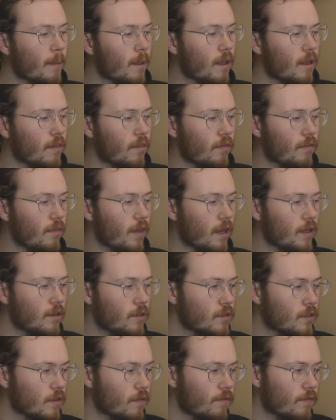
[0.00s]
That
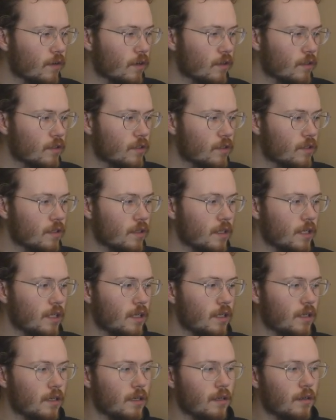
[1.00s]
just converts
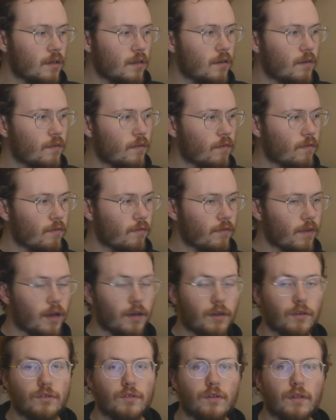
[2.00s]
the
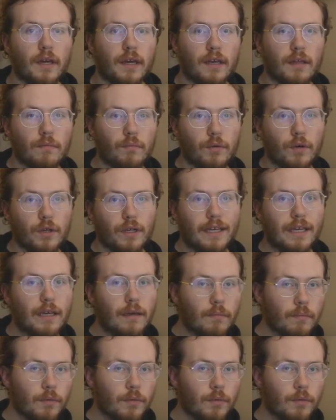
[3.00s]
values so that I can put input